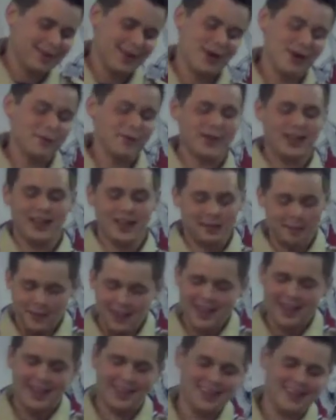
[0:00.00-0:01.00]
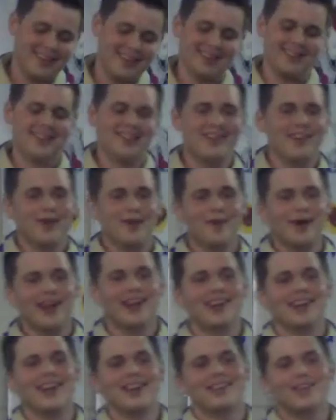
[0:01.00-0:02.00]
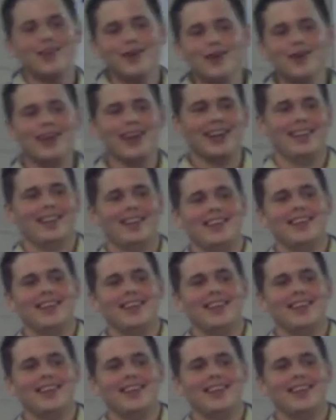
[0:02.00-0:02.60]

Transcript: I'd be like, man, why didn't I do it?